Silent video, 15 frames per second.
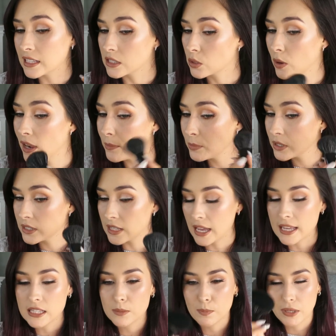It's quite
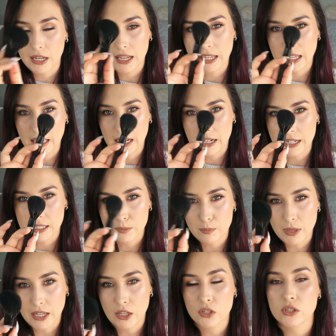precise, but again, it is
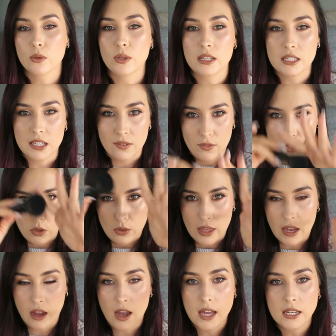big, so it is giving you
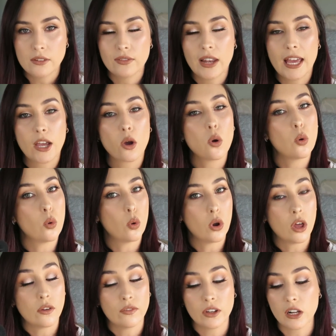that kind of like
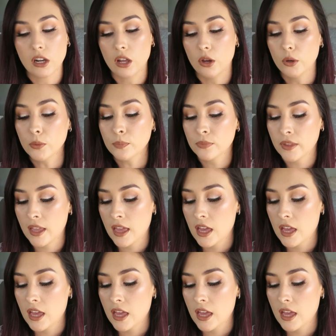all over glow.